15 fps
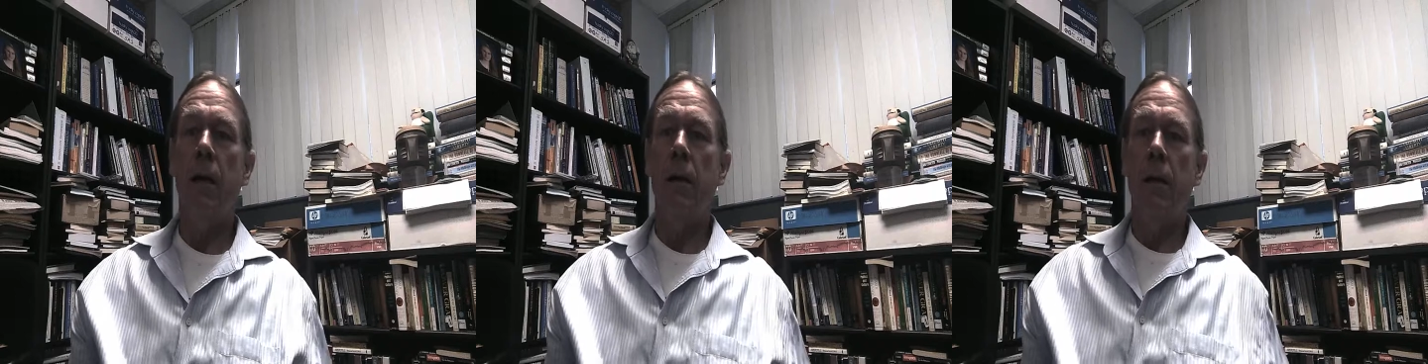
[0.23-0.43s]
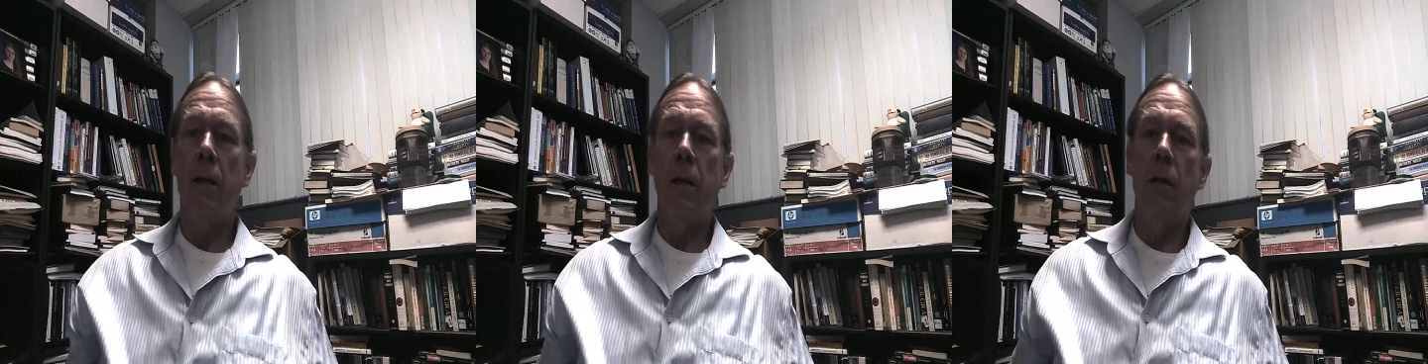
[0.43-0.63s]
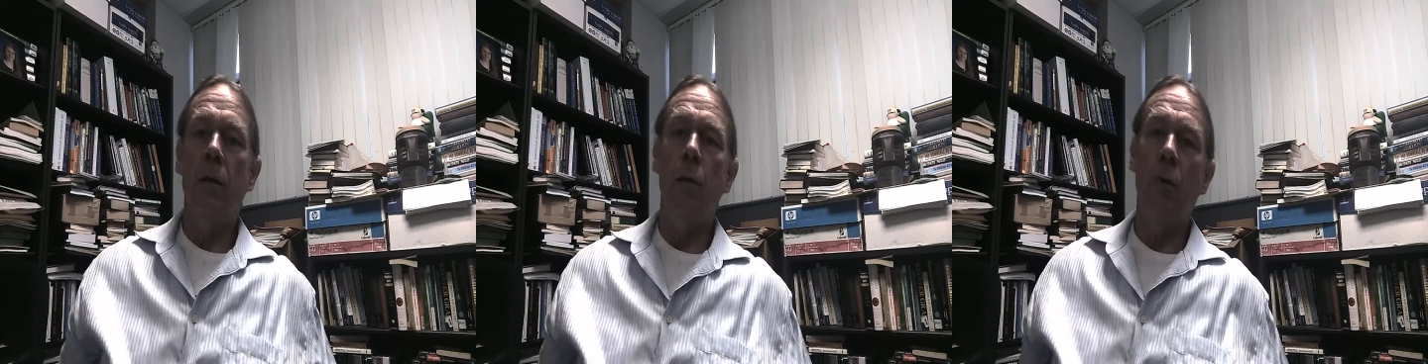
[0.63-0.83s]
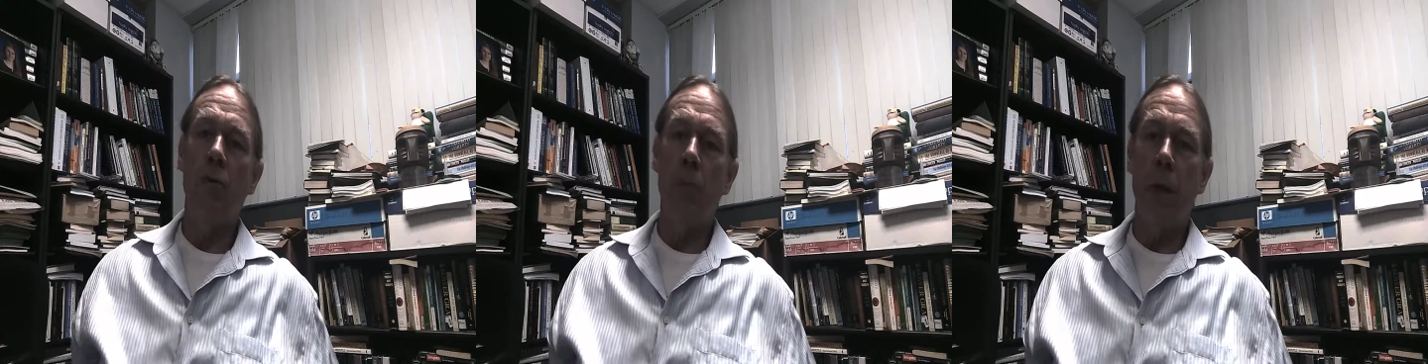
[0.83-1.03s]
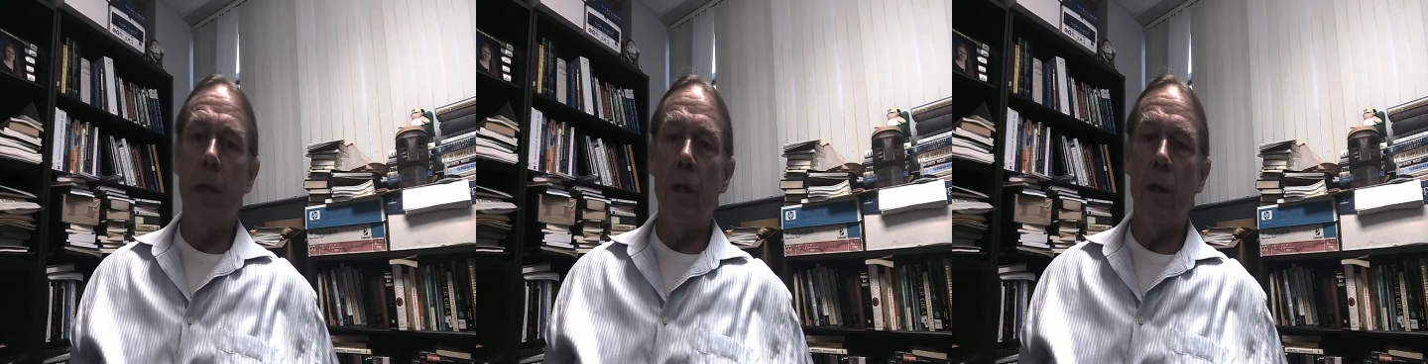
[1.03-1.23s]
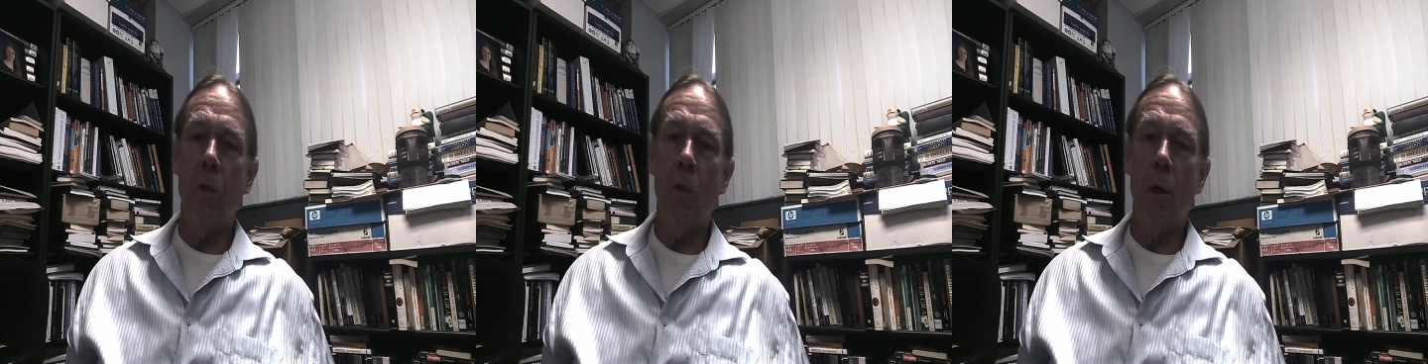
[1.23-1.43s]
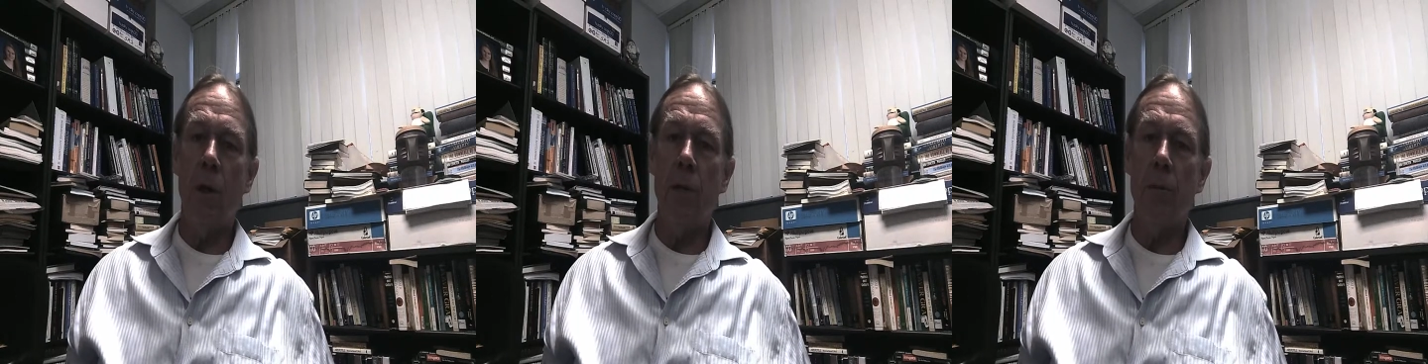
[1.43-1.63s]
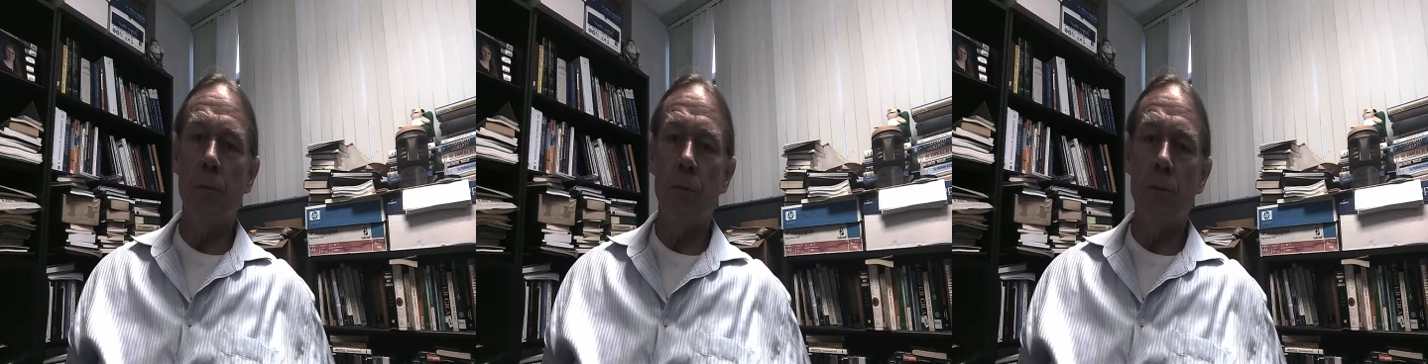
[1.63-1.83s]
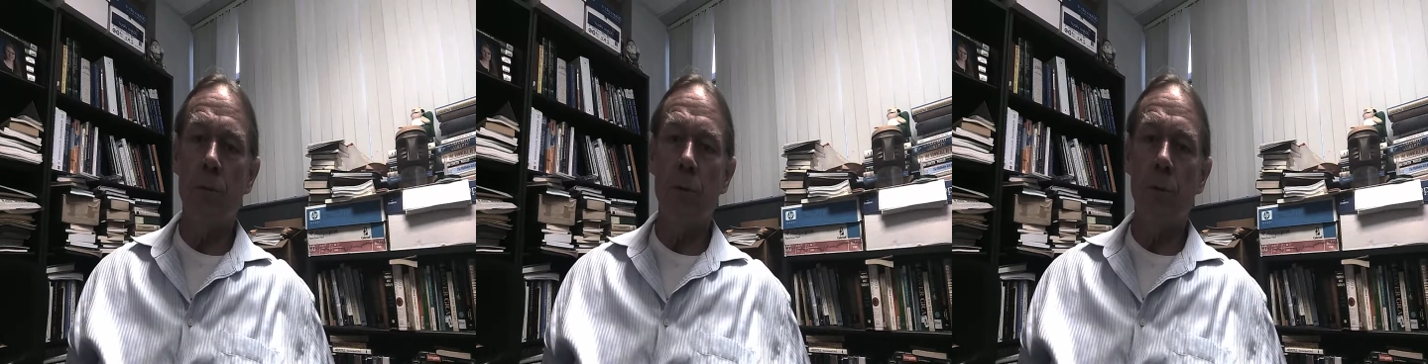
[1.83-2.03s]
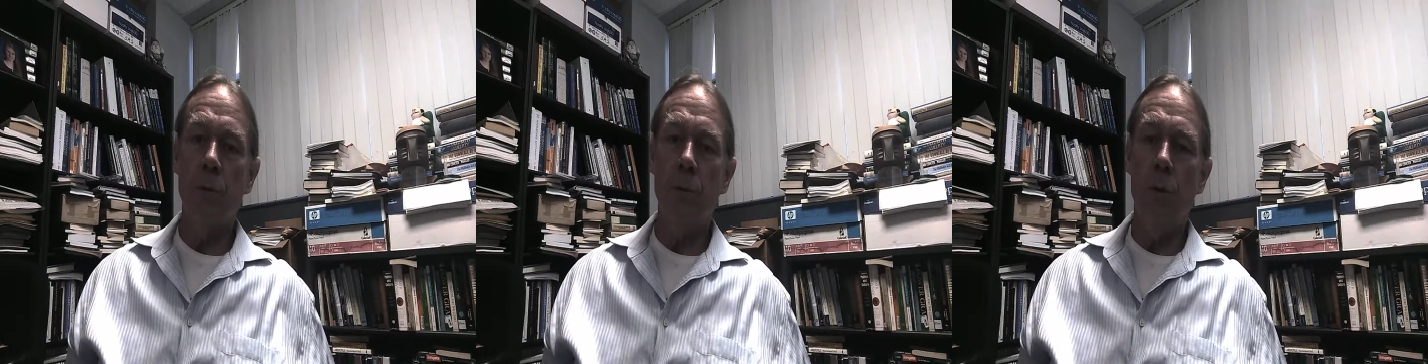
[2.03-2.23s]
Hello everybody and welcome
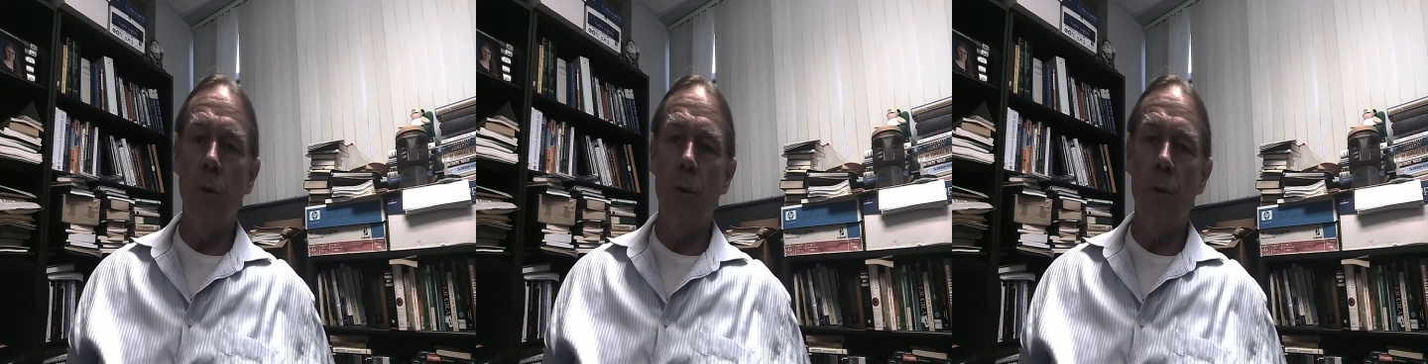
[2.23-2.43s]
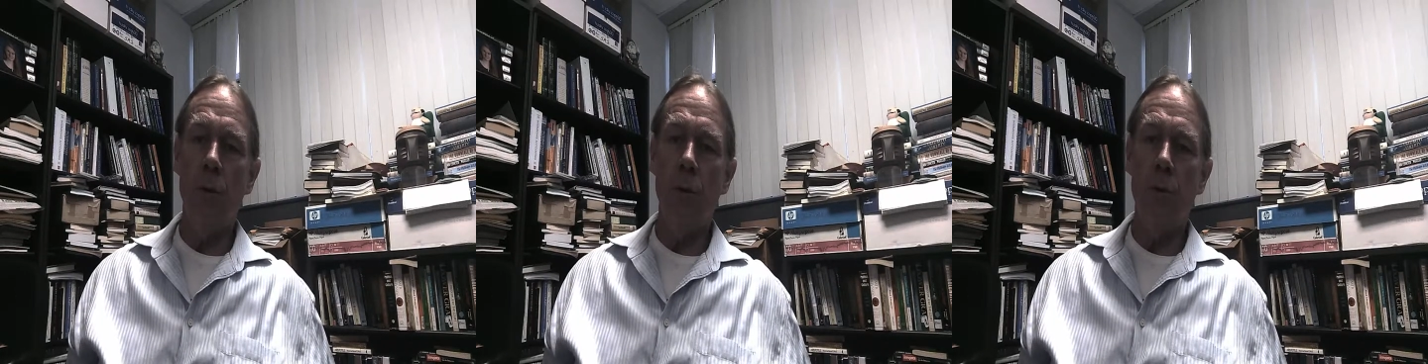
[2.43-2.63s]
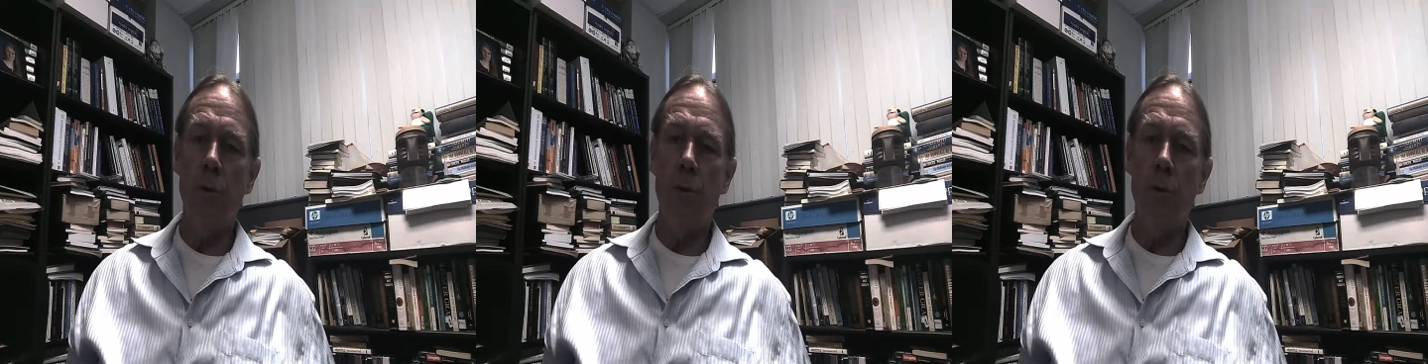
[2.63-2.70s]
to the new